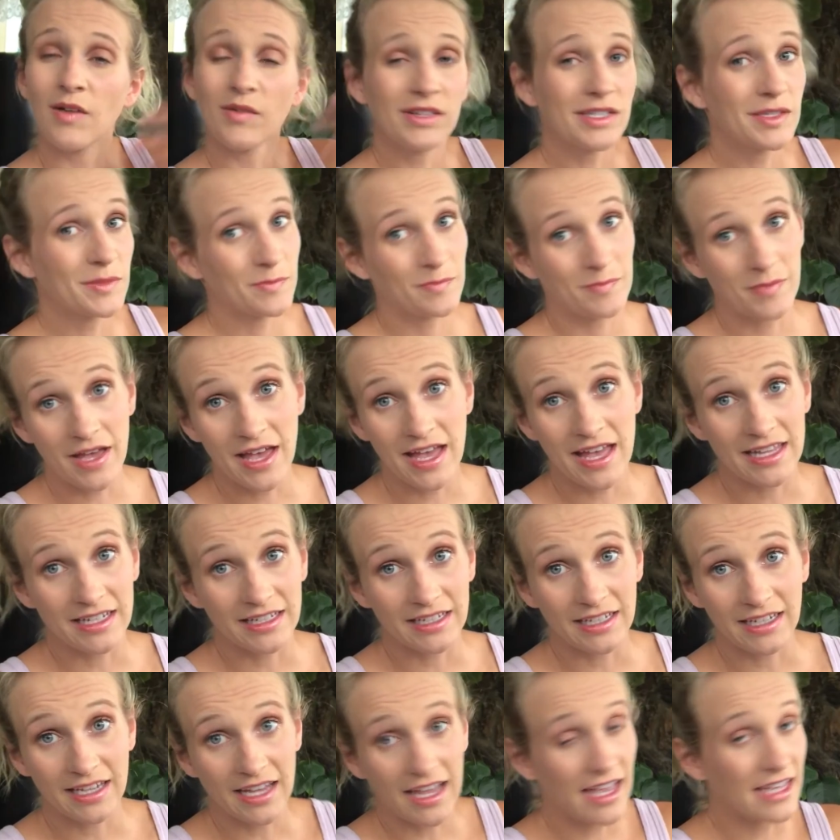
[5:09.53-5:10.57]
to bed
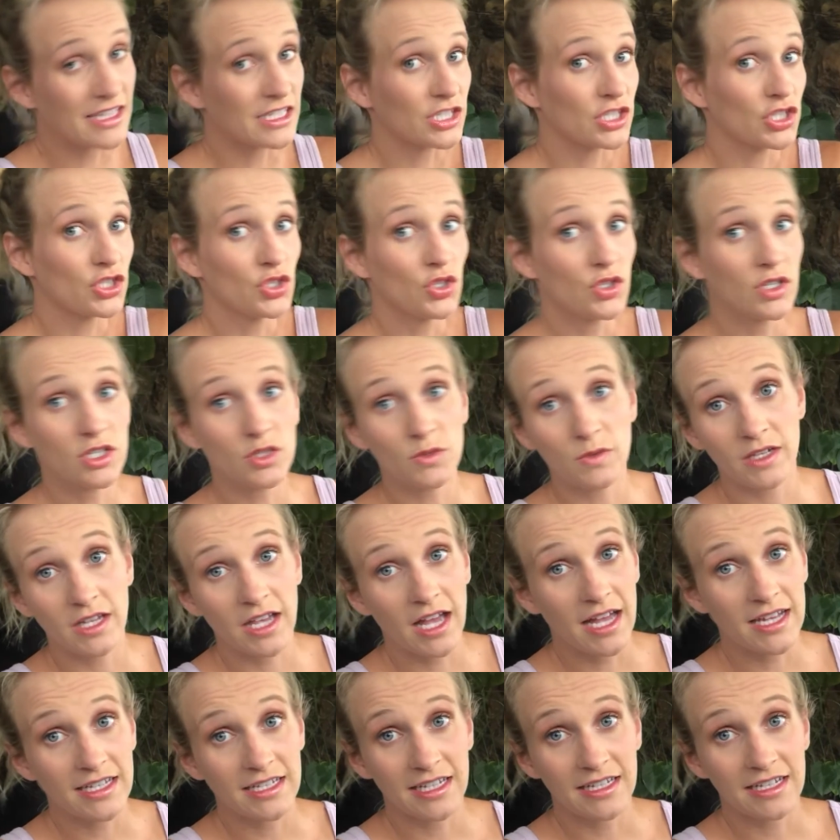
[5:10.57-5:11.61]
like as soon as we
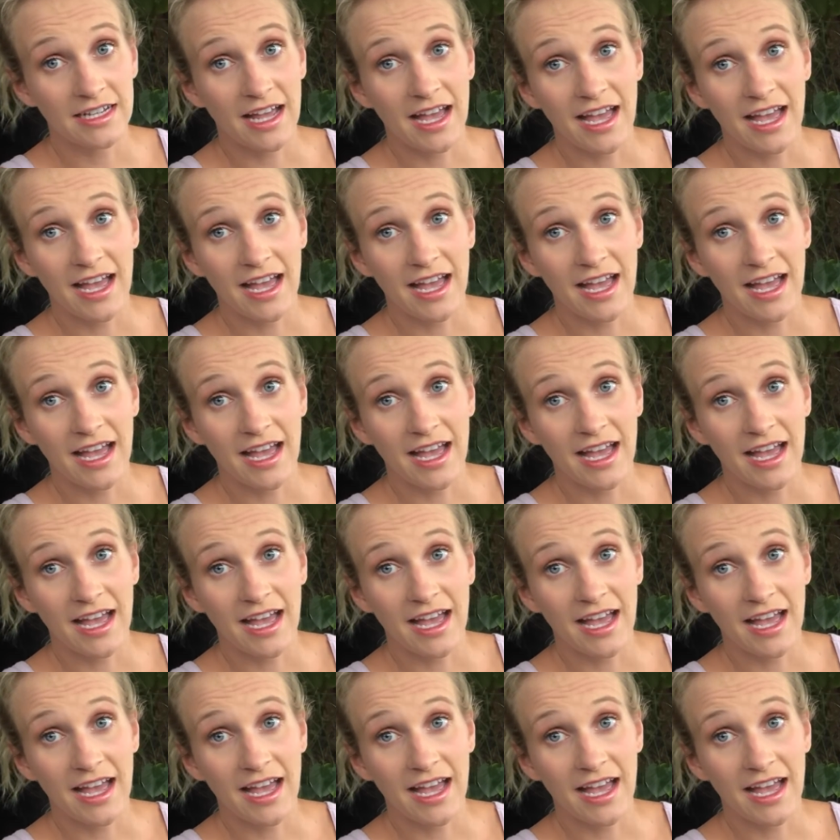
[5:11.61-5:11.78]
got done